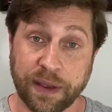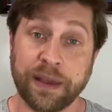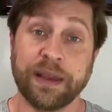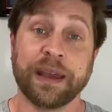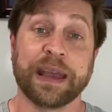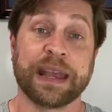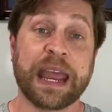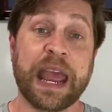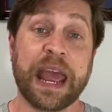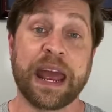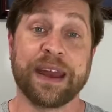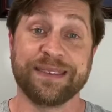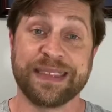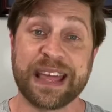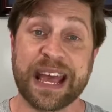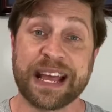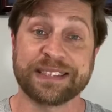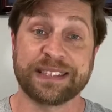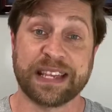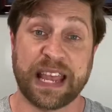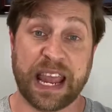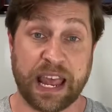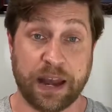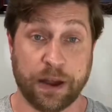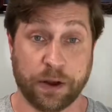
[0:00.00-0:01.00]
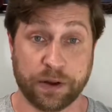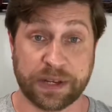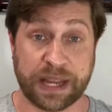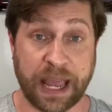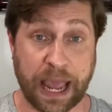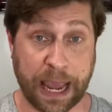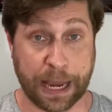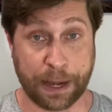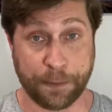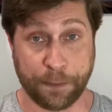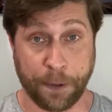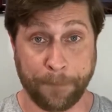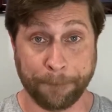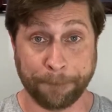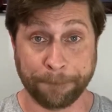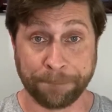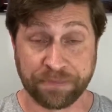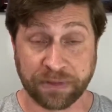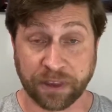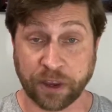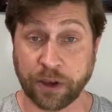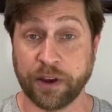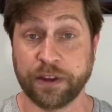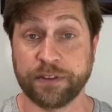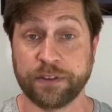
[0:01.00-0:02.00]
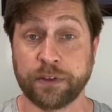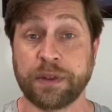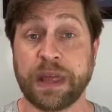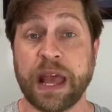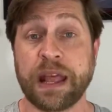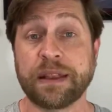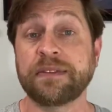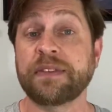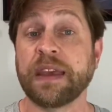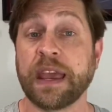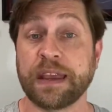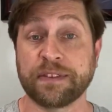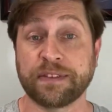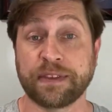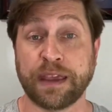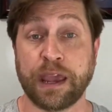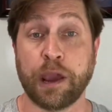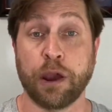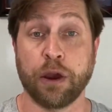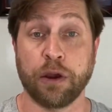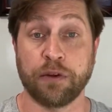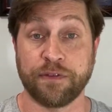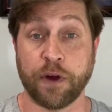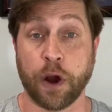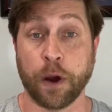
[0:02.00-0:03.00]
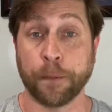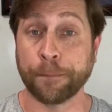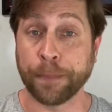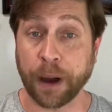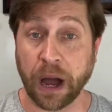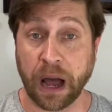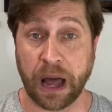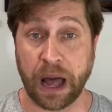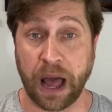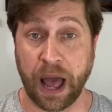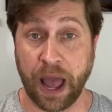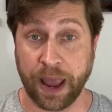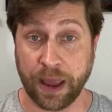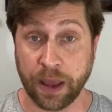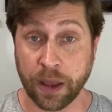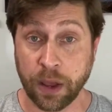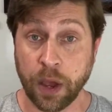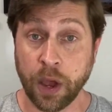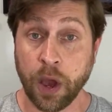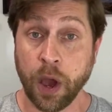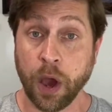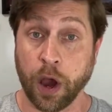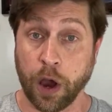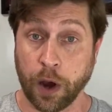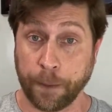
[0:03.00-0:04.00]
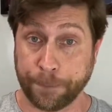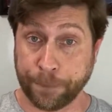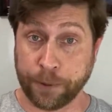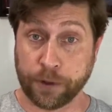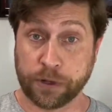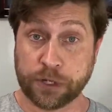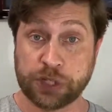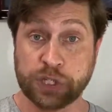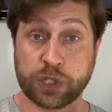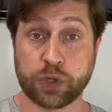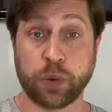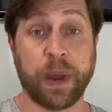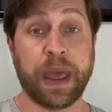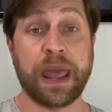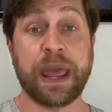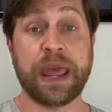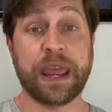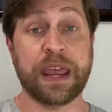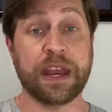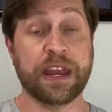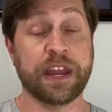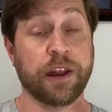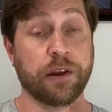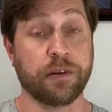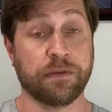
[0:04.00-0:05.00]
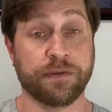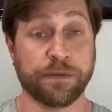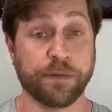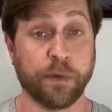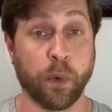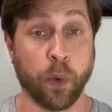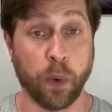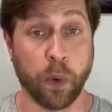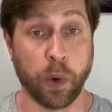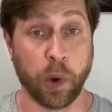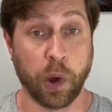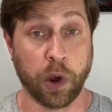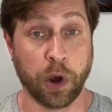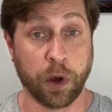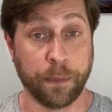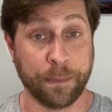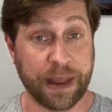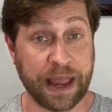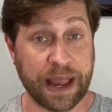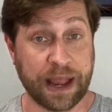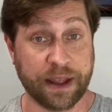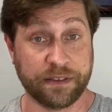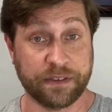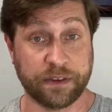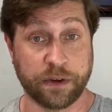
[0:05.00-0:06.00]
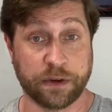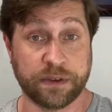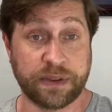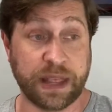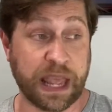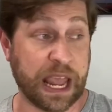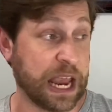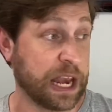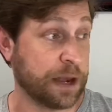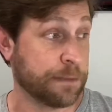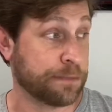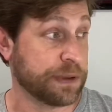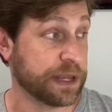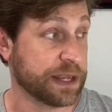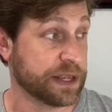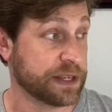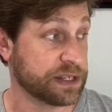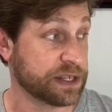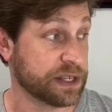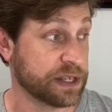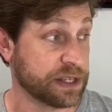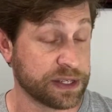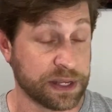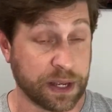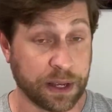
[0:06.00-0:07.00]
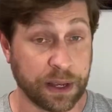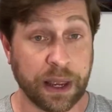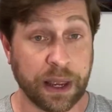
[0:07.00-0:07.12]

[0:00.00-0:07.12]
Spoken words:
Again, that's entertainment. Right? So that takes care of our pie, our persuade, inform, entertain pieces.